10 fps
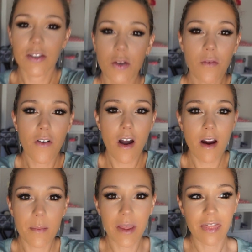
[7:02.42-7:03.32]
so
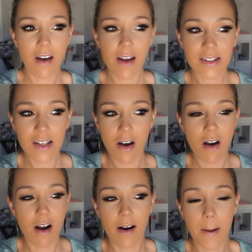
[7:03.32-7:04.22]
far my thoughts
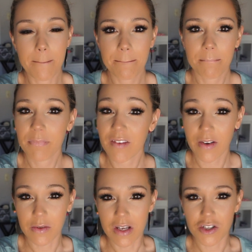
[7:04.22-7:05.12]
are the
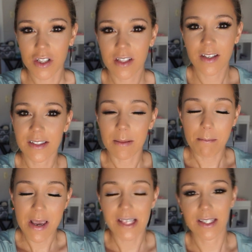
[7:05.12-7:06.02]
foundation is
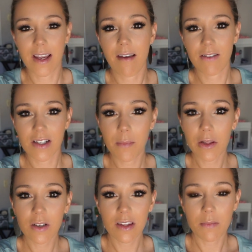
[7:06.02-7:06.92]
amazing. Every time
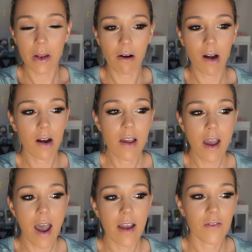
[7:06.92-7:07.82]
I look in the mirror,
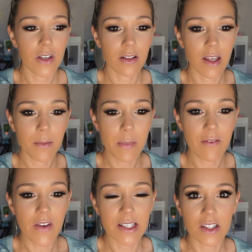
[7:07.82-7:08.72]
I feel like my
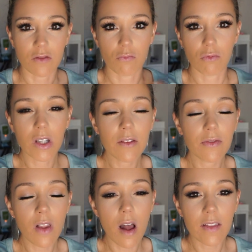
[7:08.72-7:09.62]
face is really
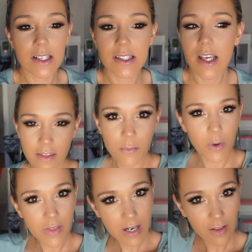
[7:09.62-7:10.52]
flawless. The
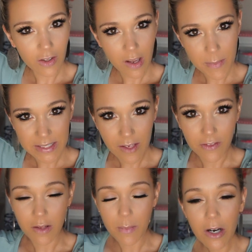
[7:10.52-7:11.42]
more that I look at myself
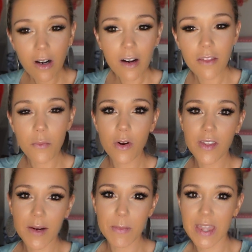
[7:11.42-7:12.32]
in the mirror, the more
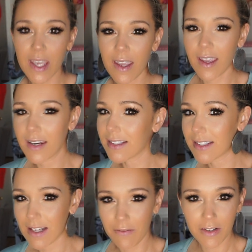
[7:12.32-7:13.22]
that I'm thinking it
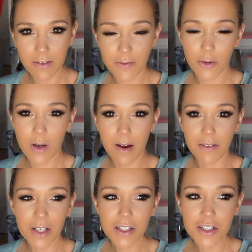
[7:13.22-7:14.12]
is definitely full
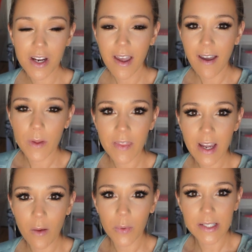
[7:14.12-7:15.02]
coverage. One thing
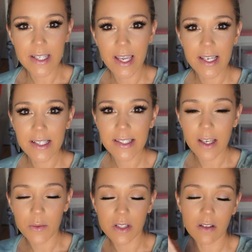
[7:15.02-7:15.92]
I will say is
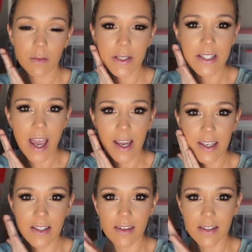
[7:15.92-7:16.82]
it was a little bit
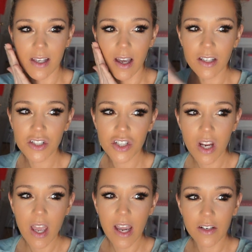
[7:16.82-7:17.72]
tacky to the touch,
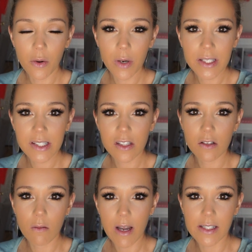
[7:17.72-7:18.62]
I noticed,
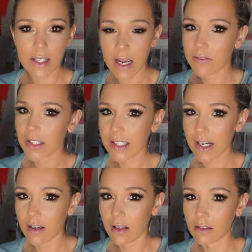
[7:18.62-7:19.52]
so I did have to
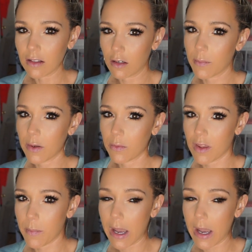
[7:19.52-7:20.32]
set it a little bit with a